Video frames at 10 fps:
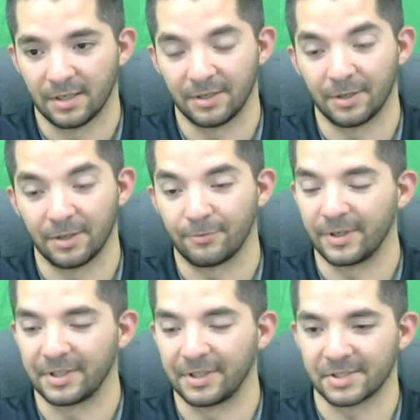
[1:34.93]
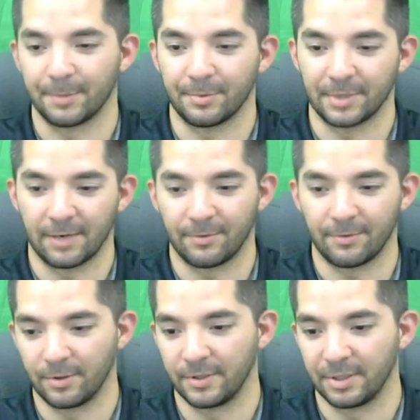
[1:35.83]
Another funny example that I've
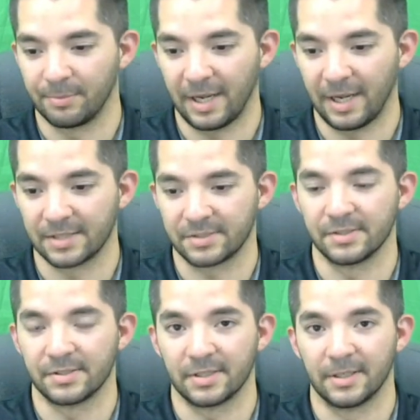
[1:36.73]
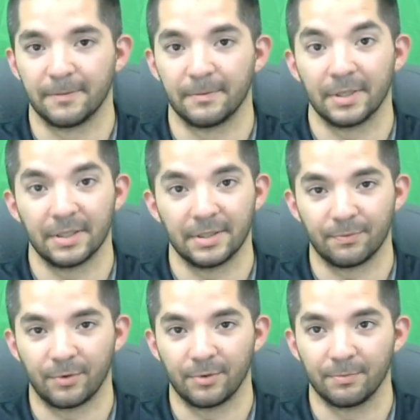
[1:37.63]
heard in the past is
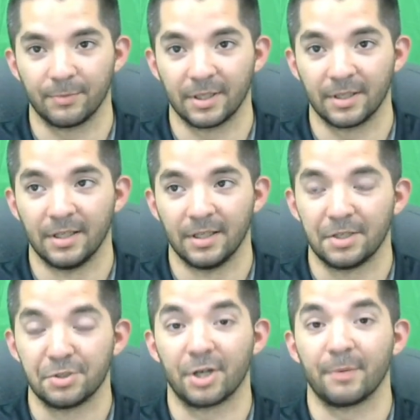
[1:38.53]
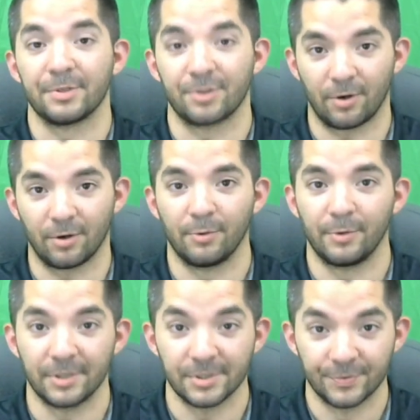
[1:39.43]
from Jeremy Charles on
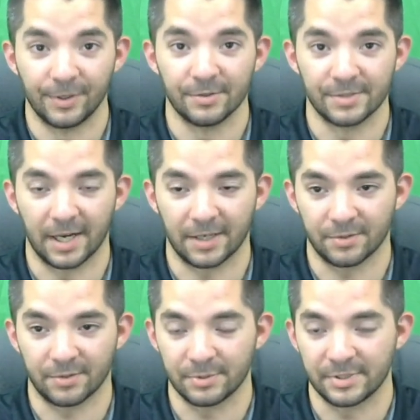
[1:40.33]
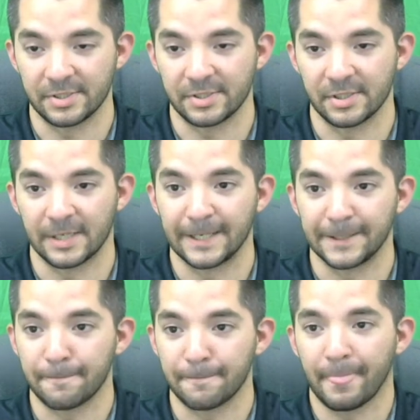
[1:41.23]
one of his videos actually with
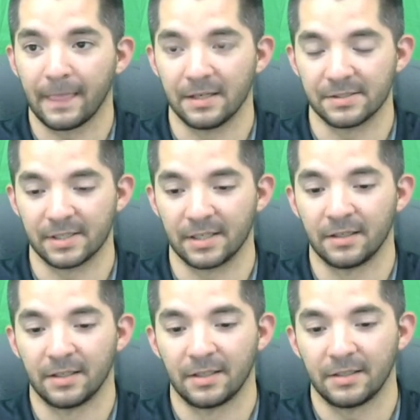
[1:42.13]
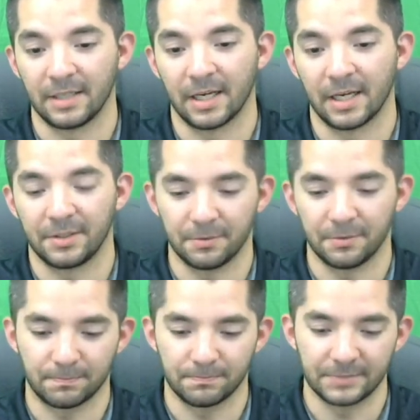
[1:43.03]
CCNA, is that yeah, you
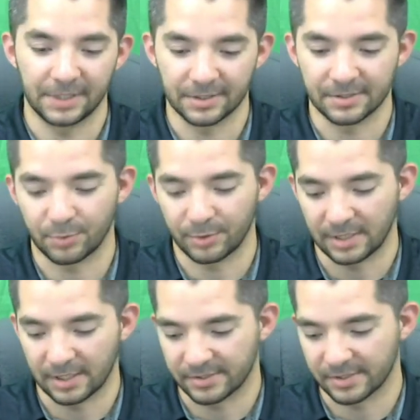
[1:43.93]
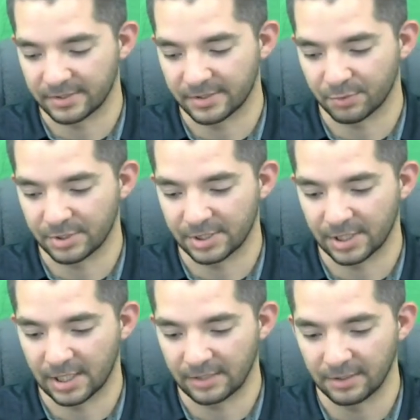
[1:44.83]
get the 2960 switch
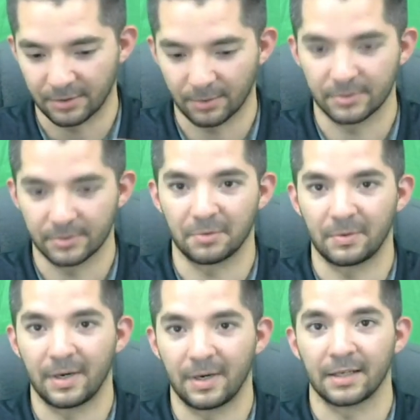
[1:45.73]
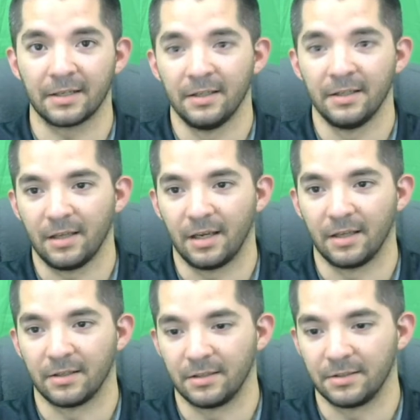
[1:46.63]
out and you throw it into the rack,
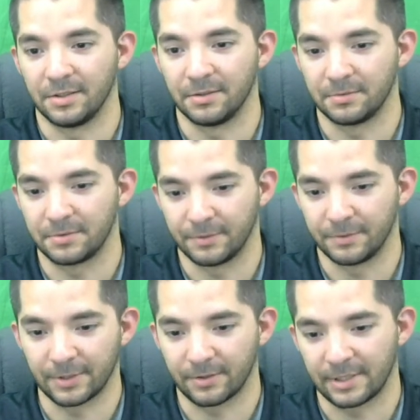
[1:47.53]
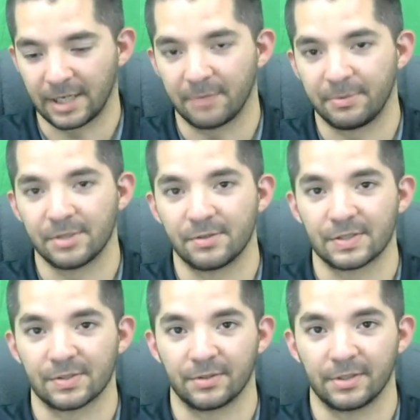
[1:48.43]
and then you configure the IP
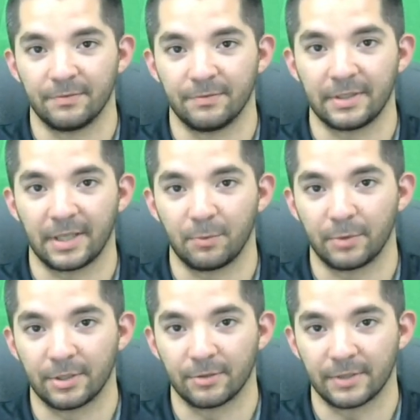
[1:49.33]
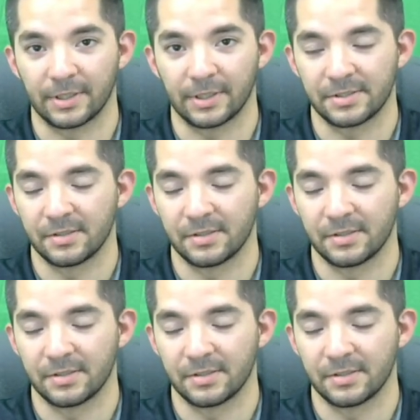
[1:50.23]
address on the VLAN 1 interface,